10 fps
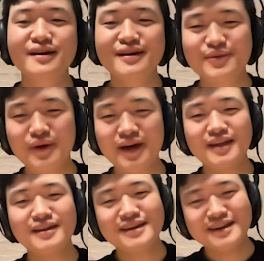
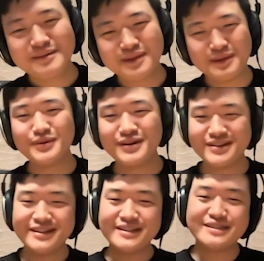when
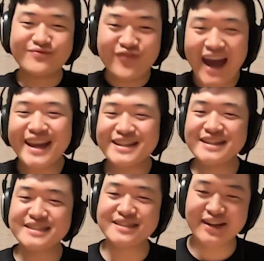people finally
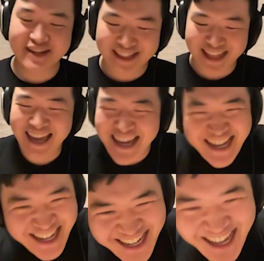start like
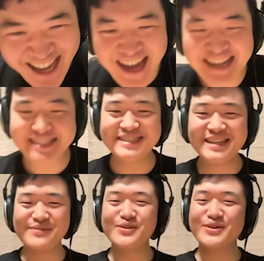
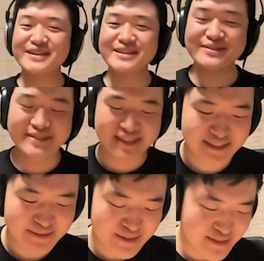accessing more and
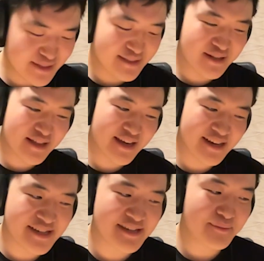using this online
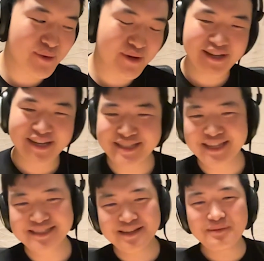identity more.
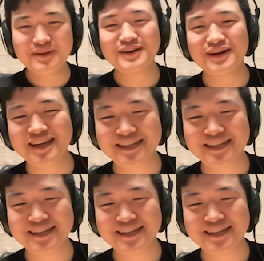It's going to be great.